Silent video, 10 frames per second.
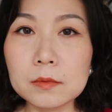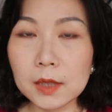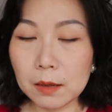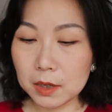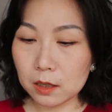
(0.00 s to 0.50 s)

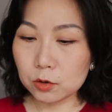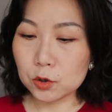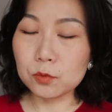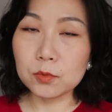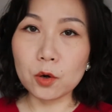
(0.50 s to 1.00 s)
Let me
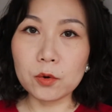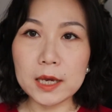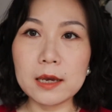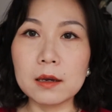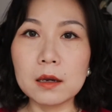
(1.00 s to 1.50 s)
zoom you
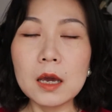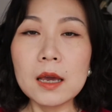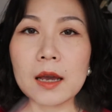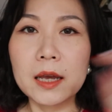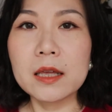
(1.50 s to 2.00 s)
in.
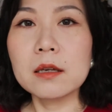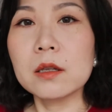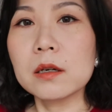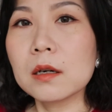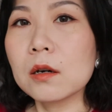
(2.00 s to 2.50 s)
I think
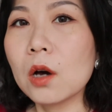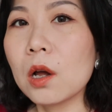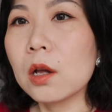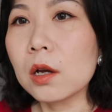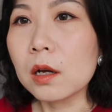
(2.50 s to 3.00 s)
the
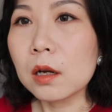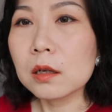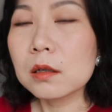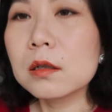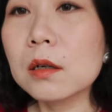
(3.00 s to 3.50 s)
color
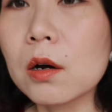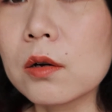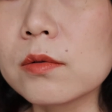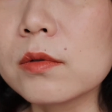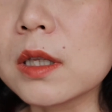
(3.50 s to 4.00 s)

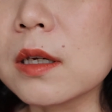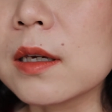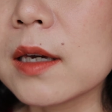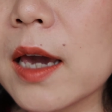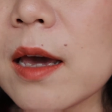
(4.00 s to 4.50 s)
on the
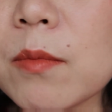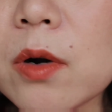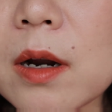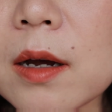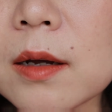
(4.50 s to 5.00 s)

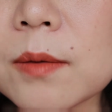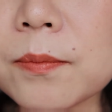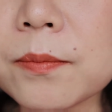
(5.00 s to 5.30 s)
camera